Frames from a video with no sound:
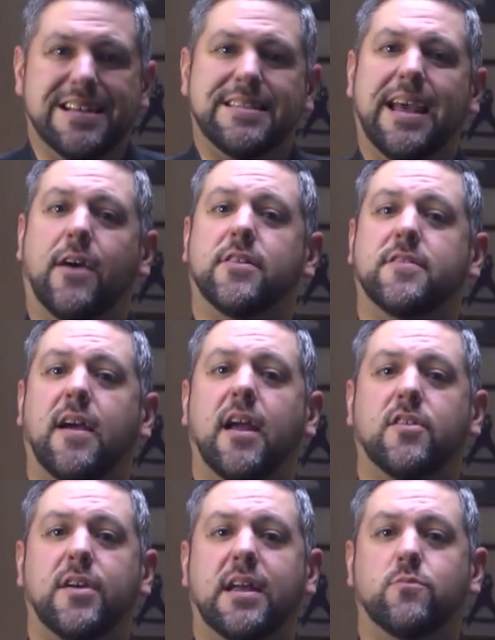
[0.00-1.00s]
Now, the Dai
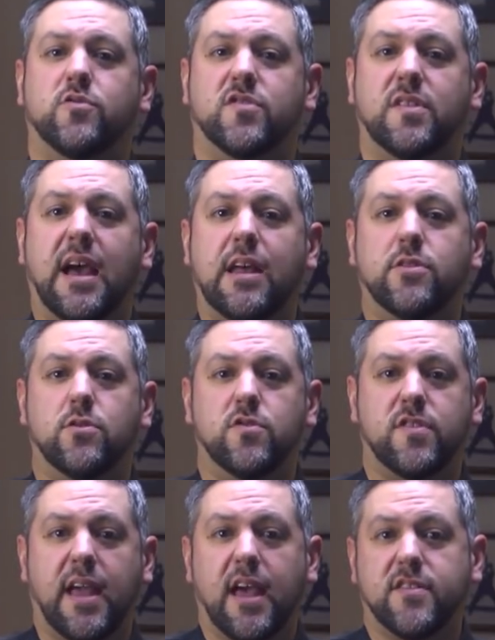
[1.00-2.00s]
clan was not
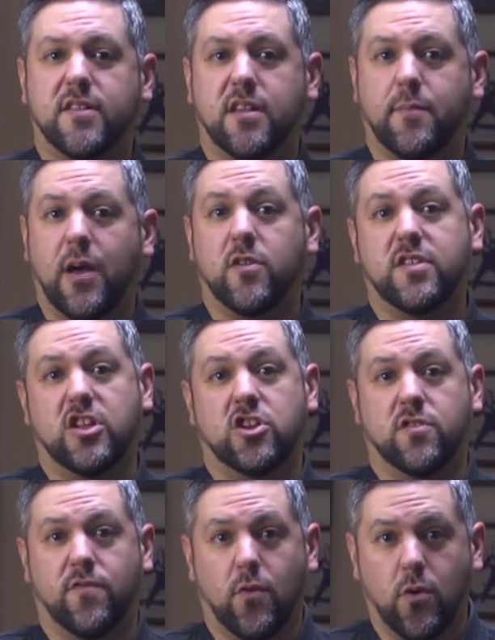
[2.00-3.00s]
enthusiastic about
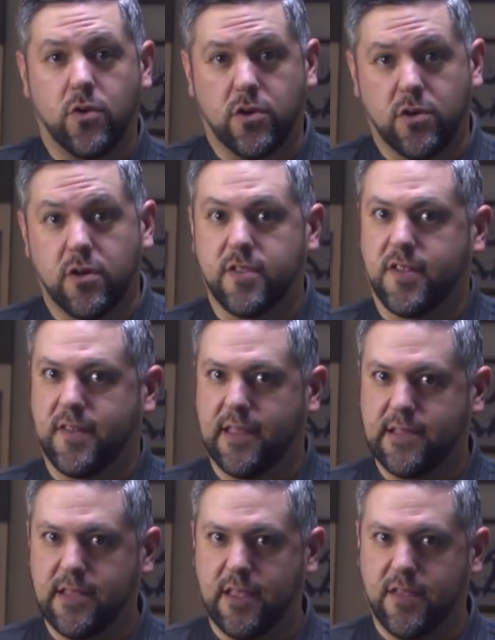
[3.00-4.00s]
teaching the foreigner, to say
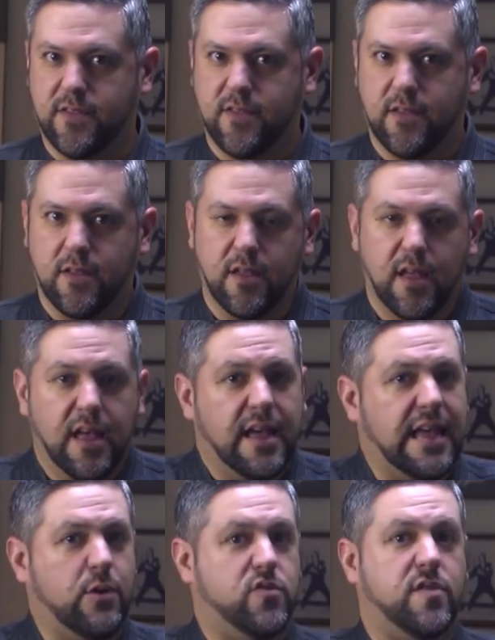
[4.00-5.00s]
the least.
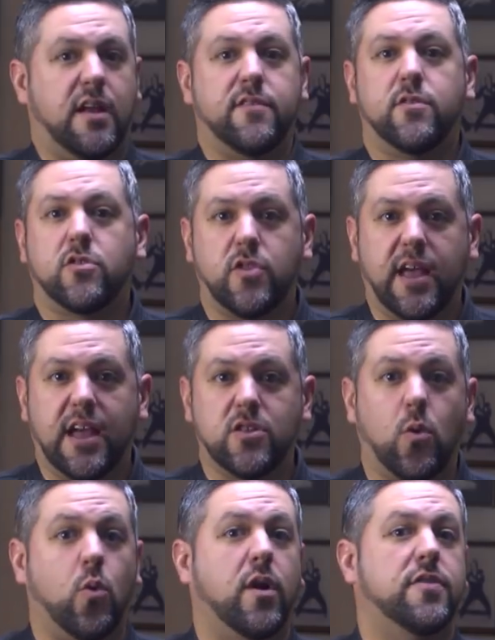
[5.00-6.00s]
He was not of their
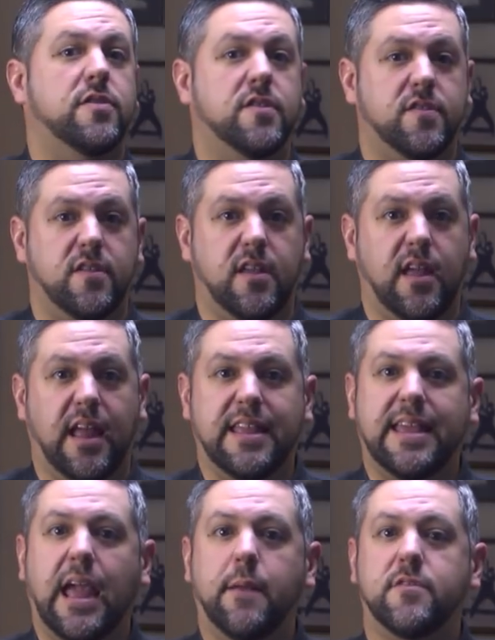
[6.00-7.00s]
clan or ethnicity, and
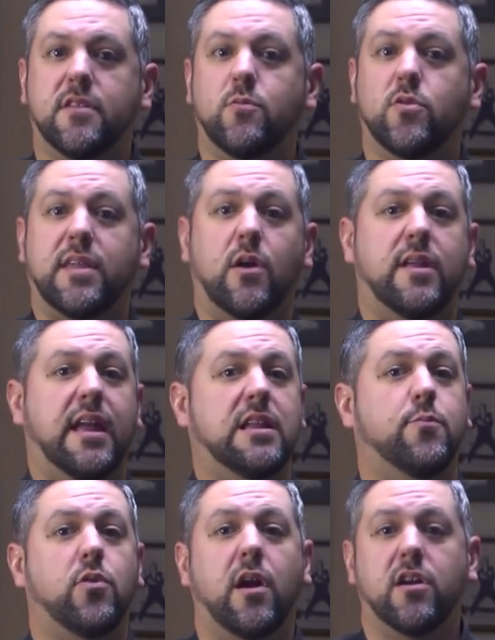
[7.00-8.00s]
he came to them without
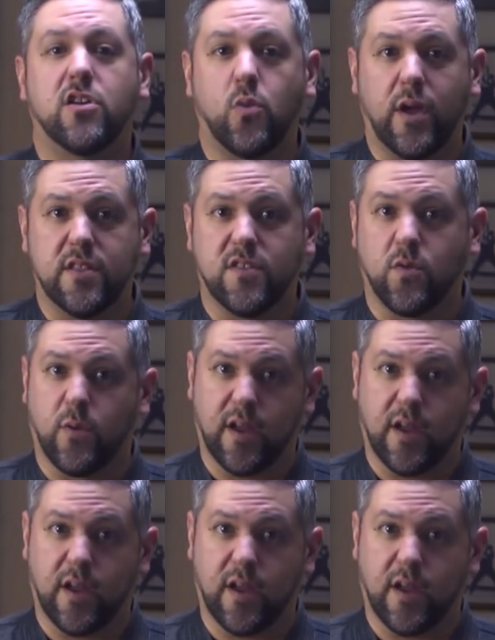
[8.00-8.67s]
any prior acquaintance or